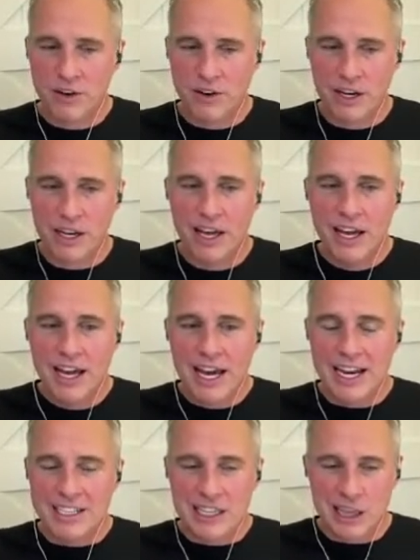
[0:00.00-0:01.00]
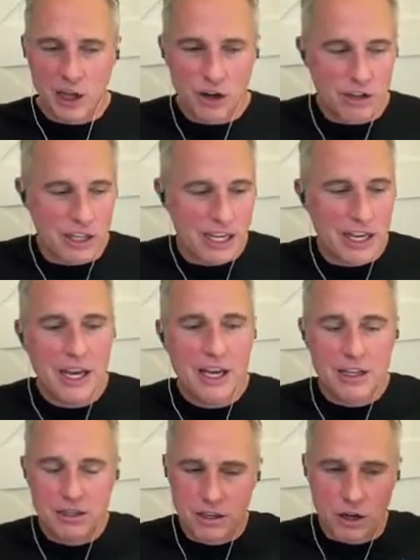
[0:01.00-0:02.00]
hearing, and it's literally
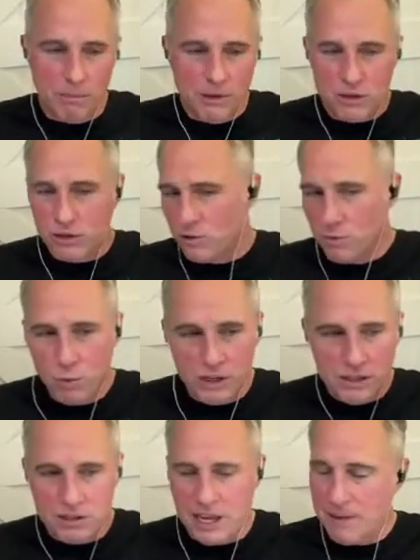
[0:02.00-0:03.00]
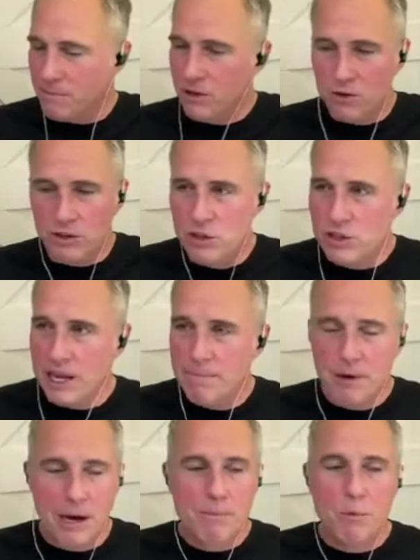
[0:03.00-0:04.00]
you know, Mr. What's his name? You know, you
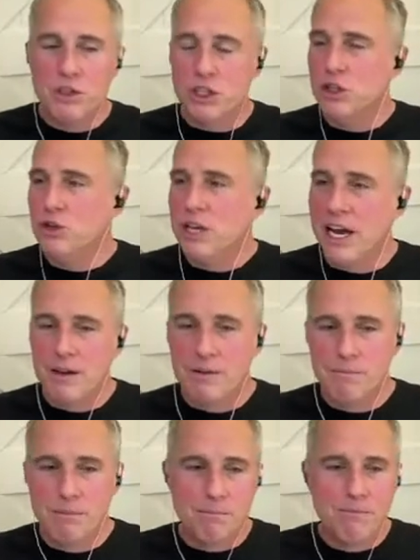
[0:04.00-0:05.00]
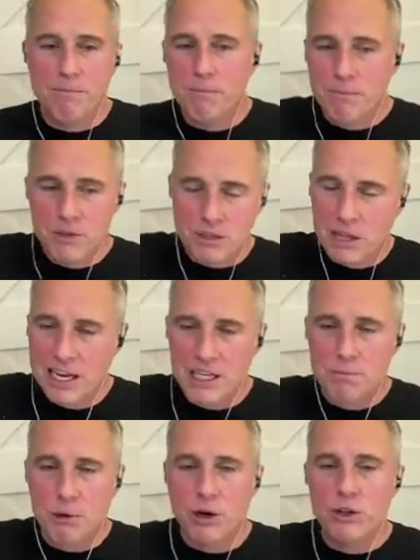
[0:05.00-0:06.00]
step up. Did you take this
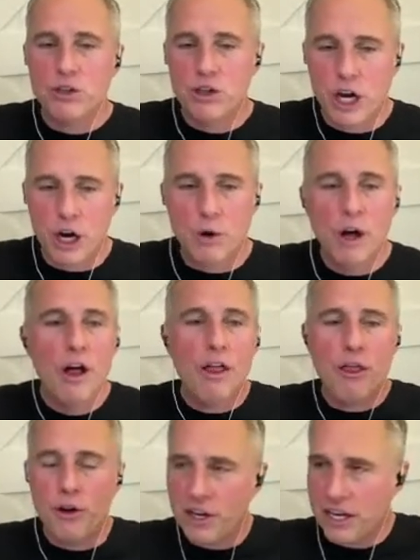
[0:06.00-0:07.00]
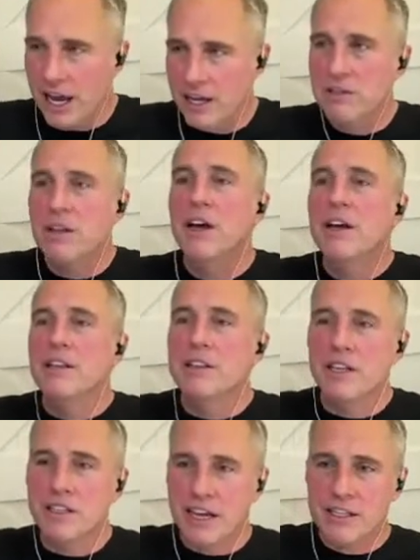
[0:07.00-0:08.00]
lady's purse? No. 30 days.
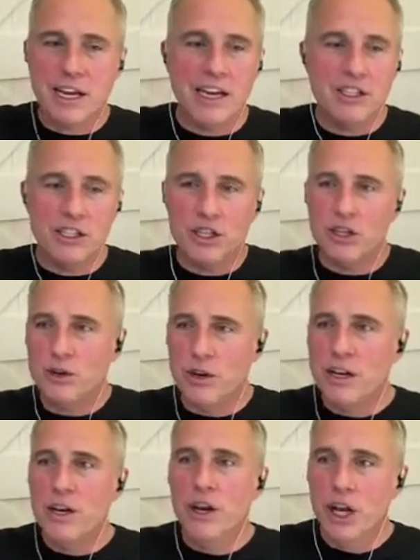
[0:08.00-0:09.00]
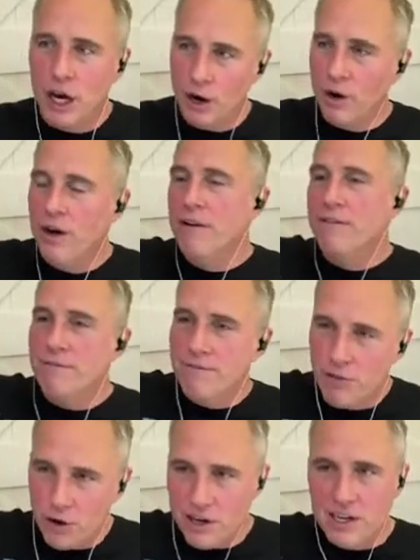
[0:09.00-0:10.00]
The next guy, did you do it? No.
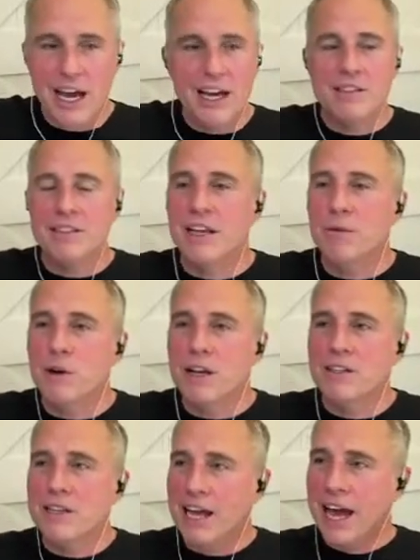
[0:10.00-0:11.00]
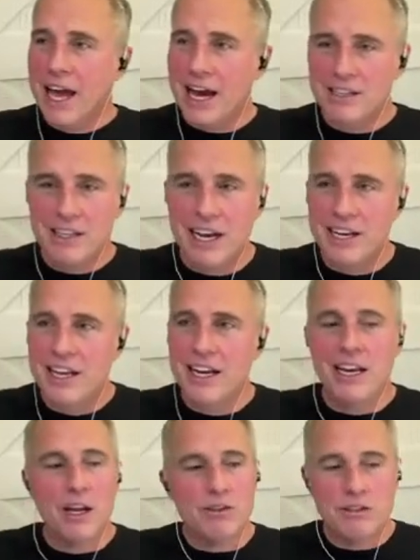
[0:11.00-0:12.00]
30 days. And then one guy's like, hey, I said I
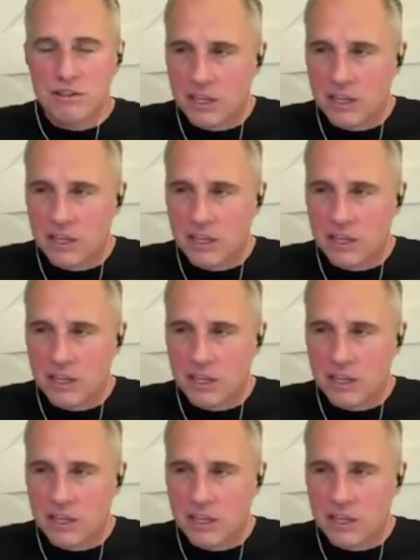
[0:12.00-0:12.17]
didn't. He goes,